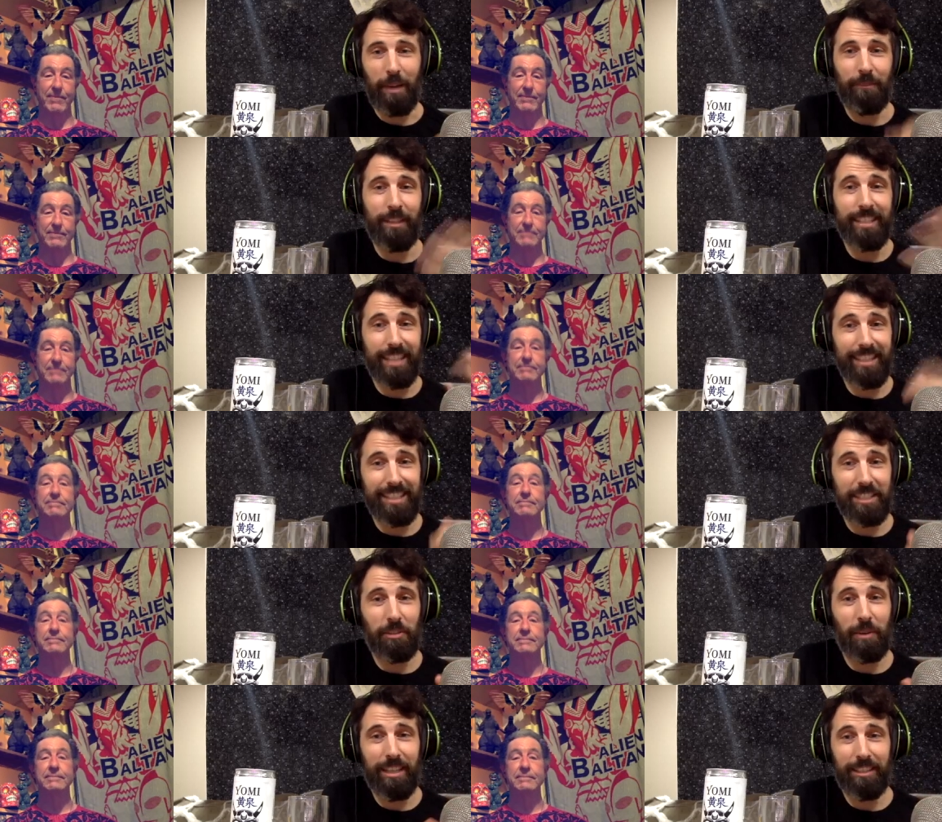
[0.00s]
Speaker 1: if you had done this
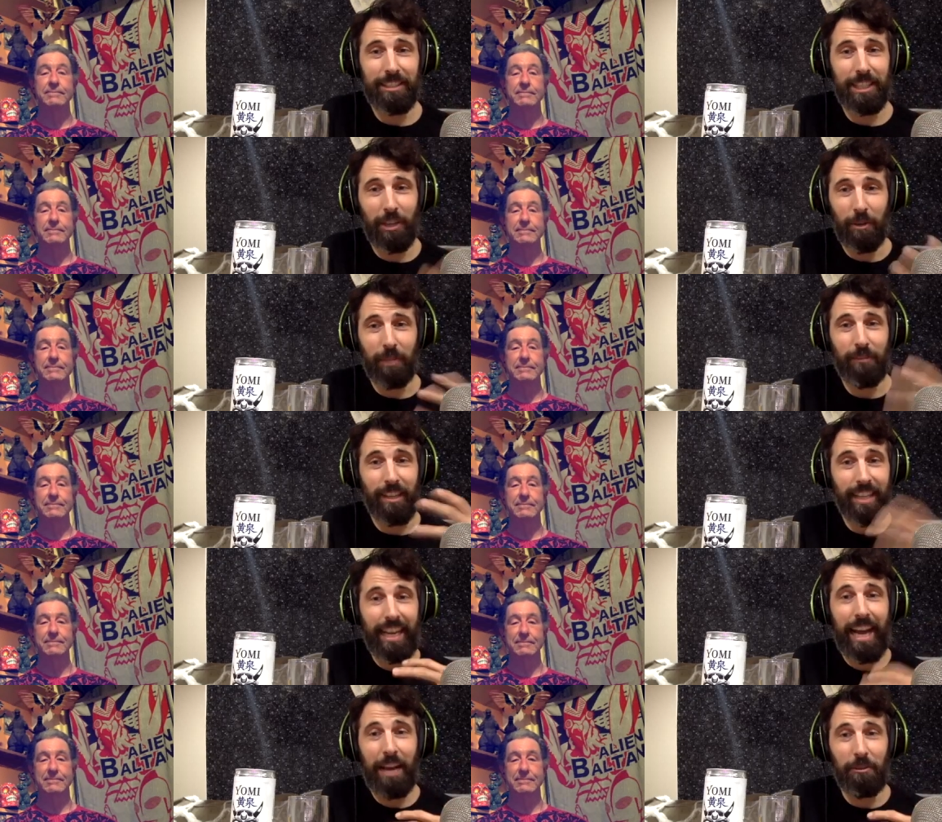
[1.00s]
20 years ago, it would have felt
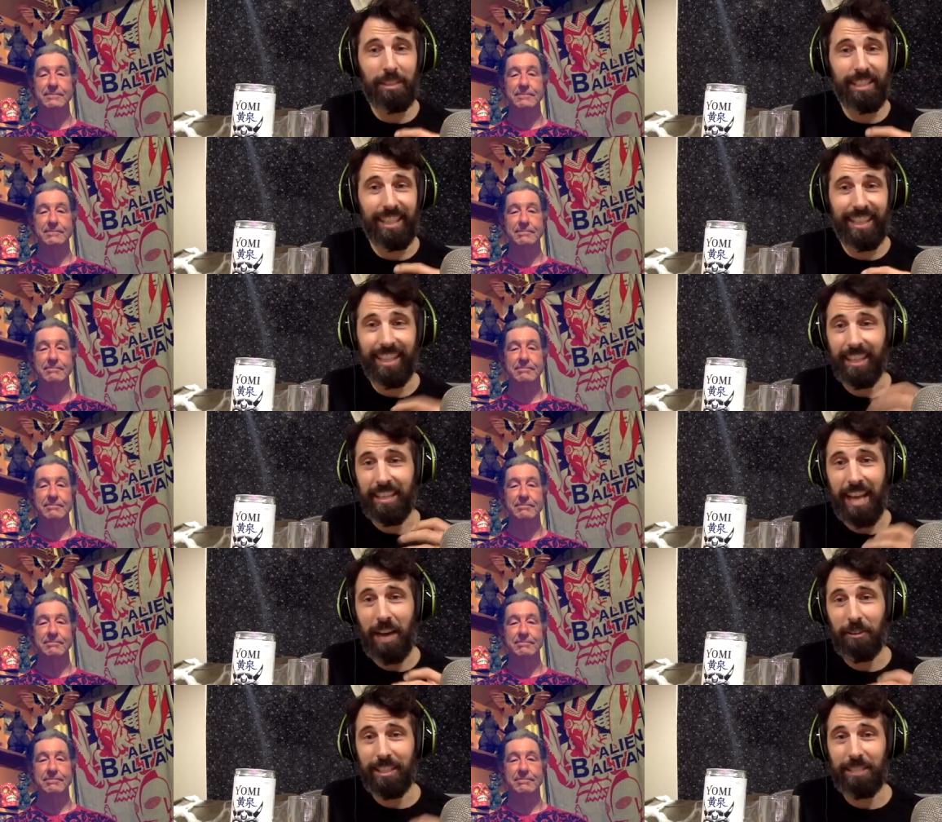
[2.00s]
like I was the kid.
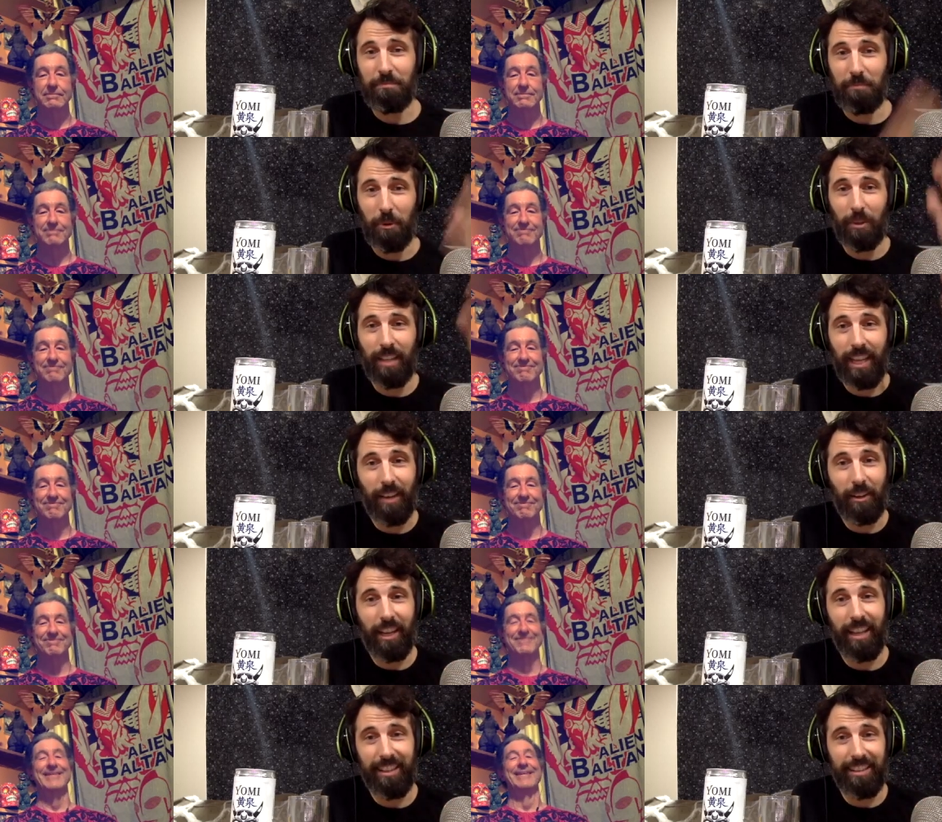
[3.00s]
Now it's more like,
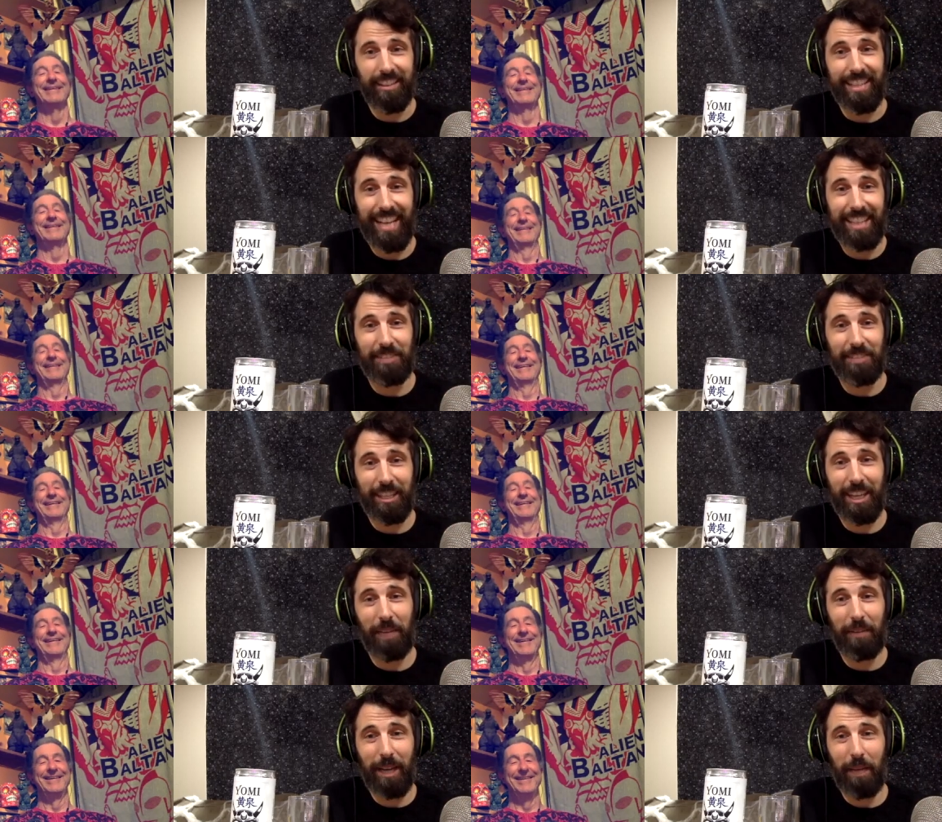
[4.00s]
okay, the next one
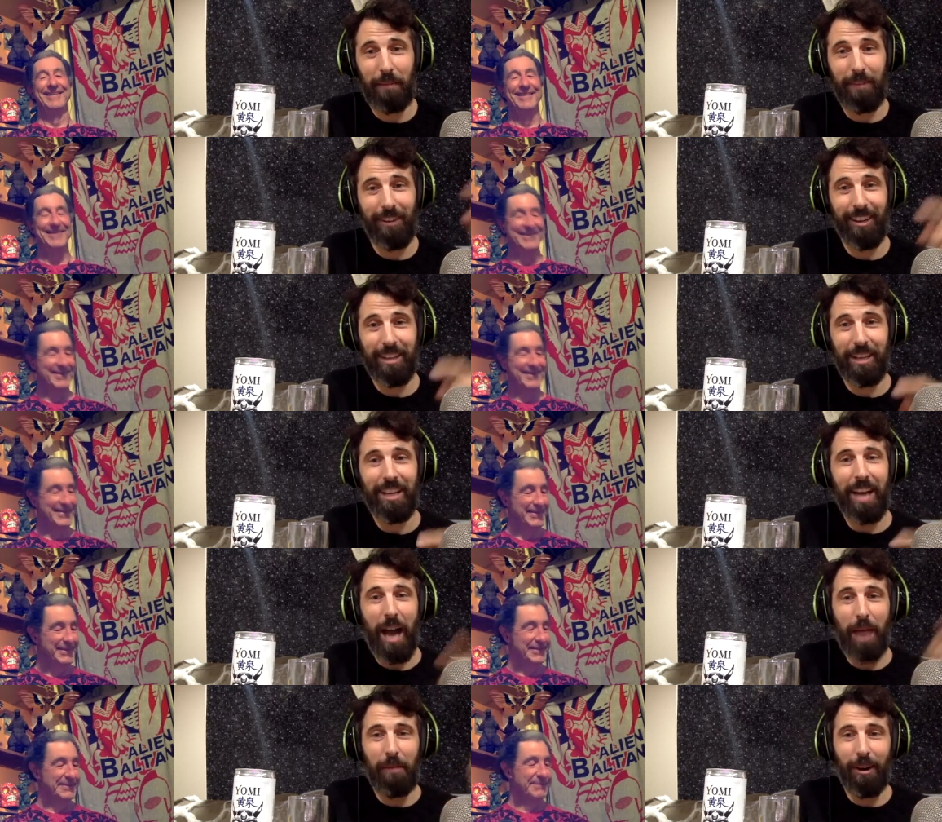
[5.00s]
coming up, I'm already
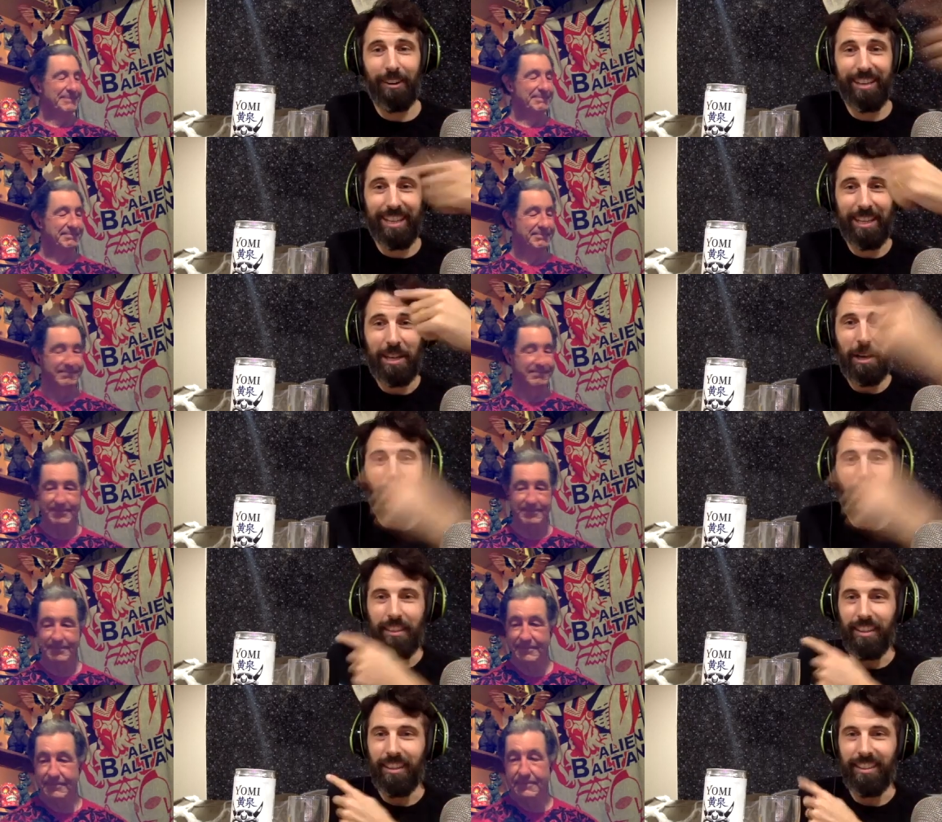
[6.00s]

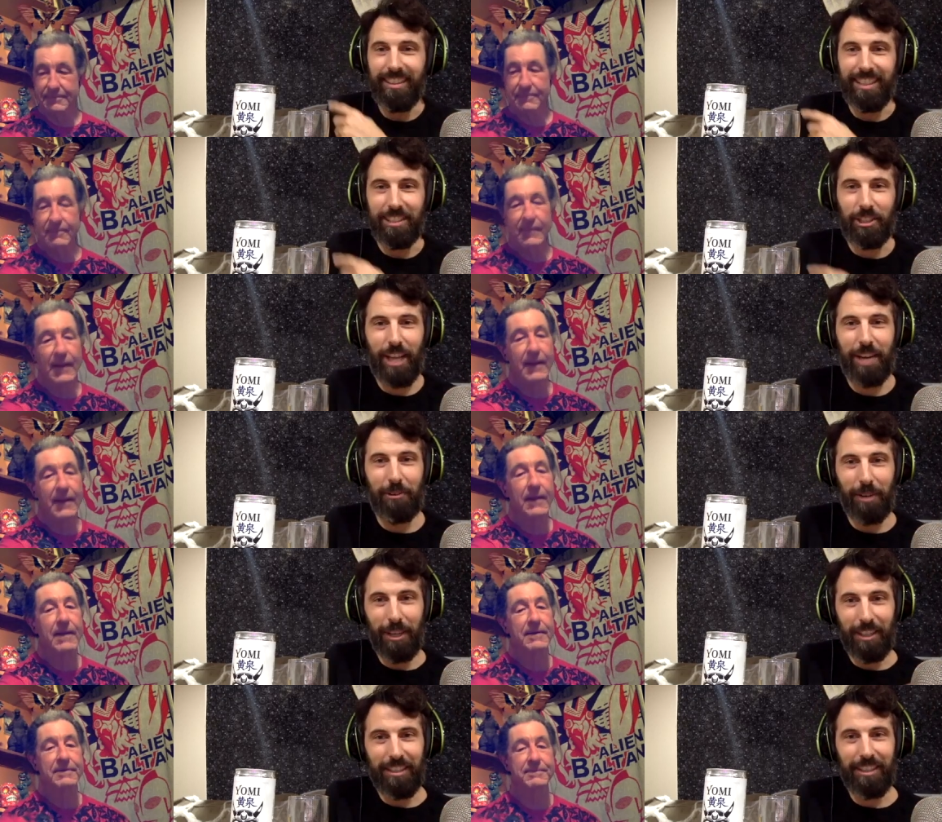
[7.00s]
the
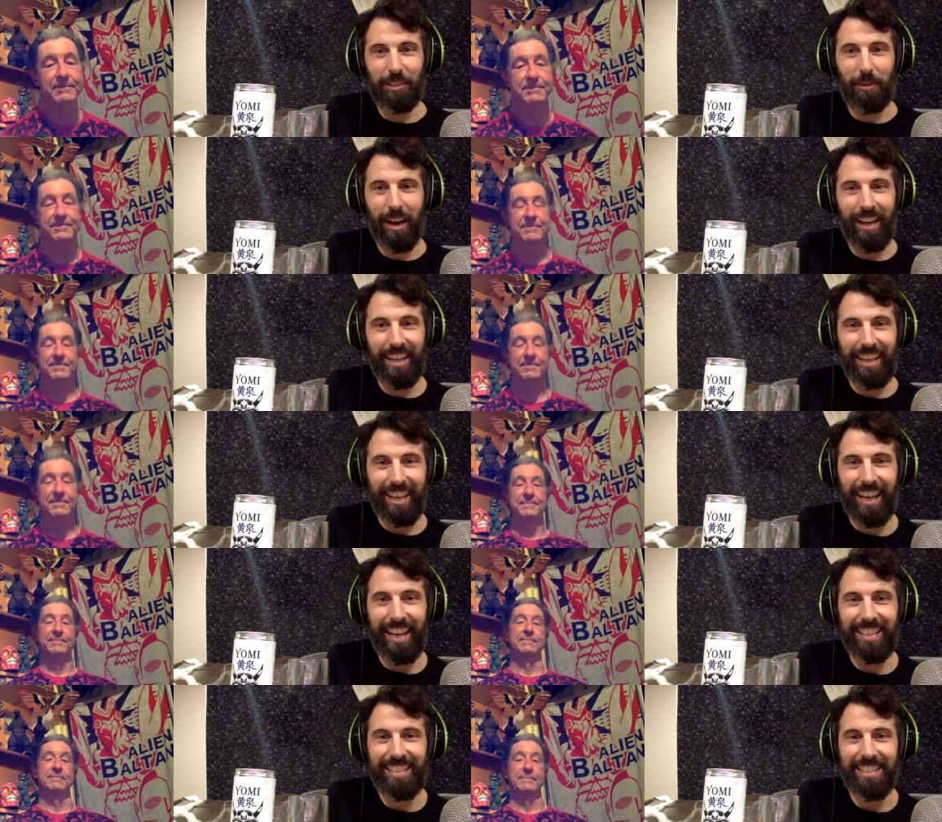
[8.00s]
general crying
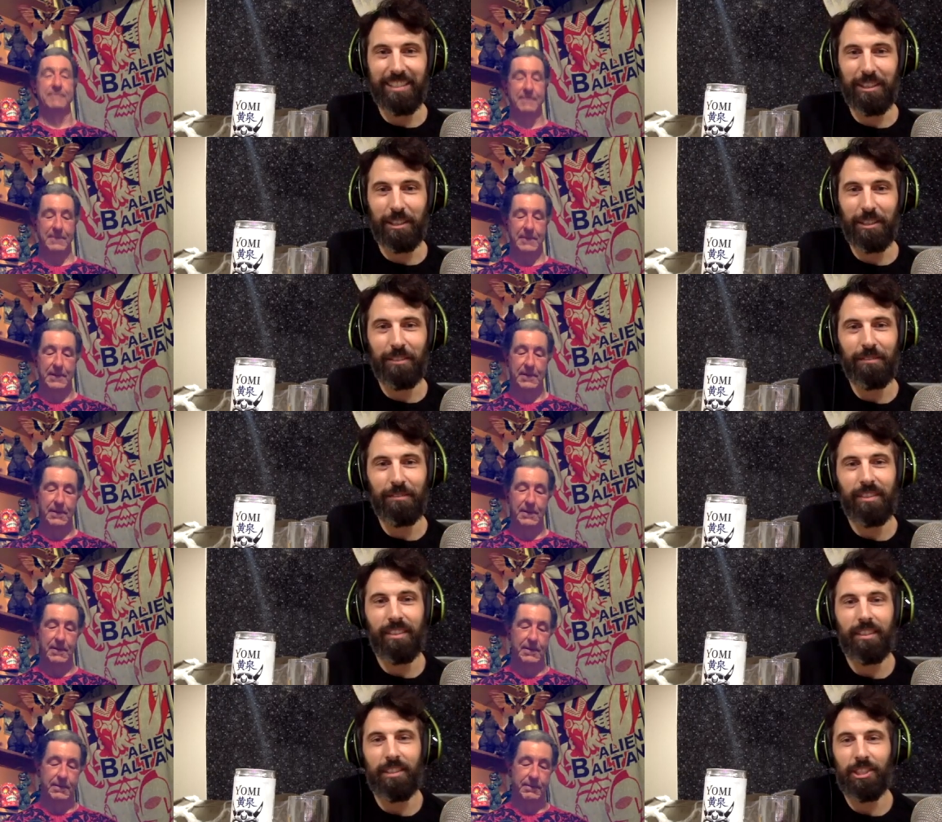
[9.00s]
as the
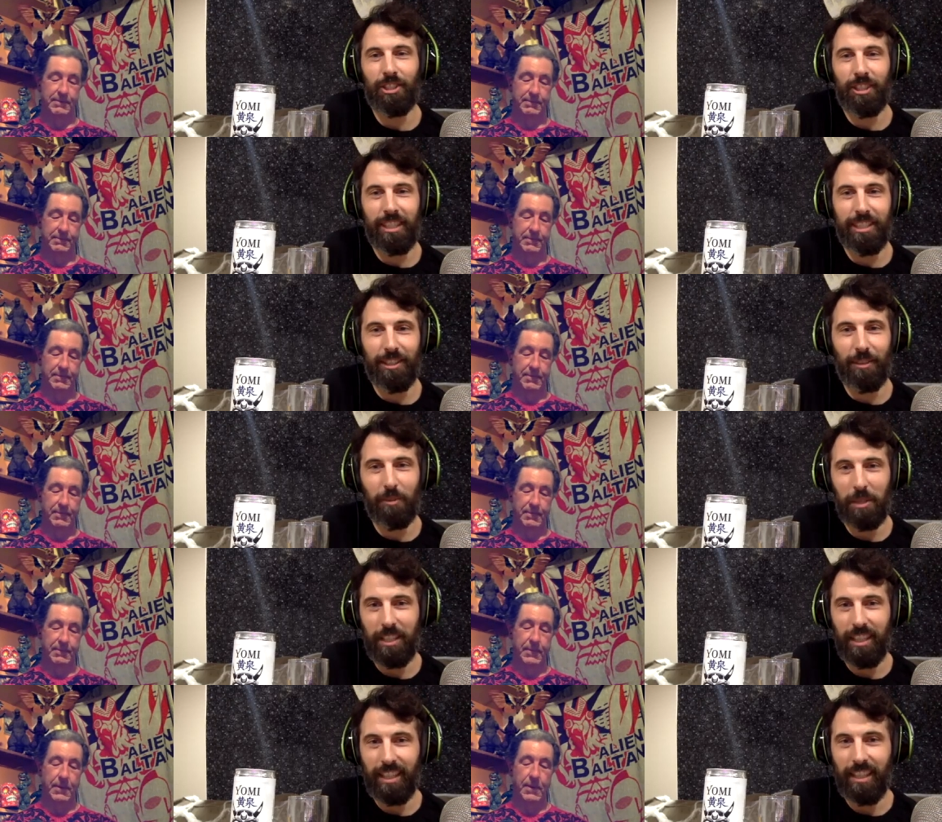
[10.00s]
circuits aren't
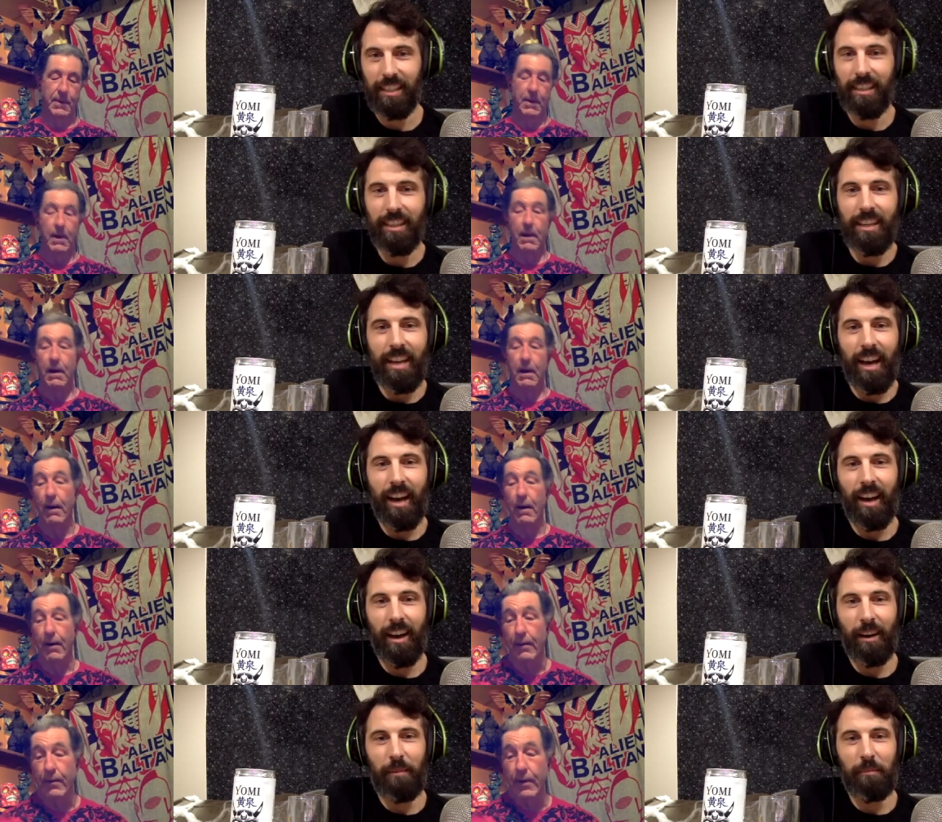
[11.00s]
working. All
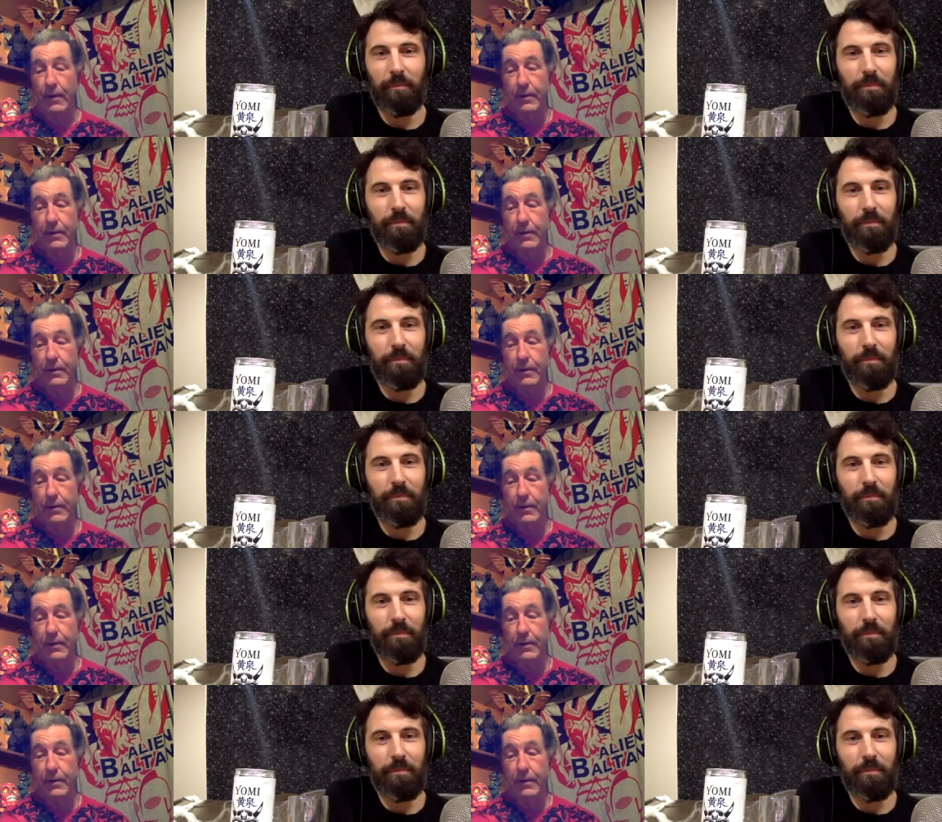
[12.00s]
right, well,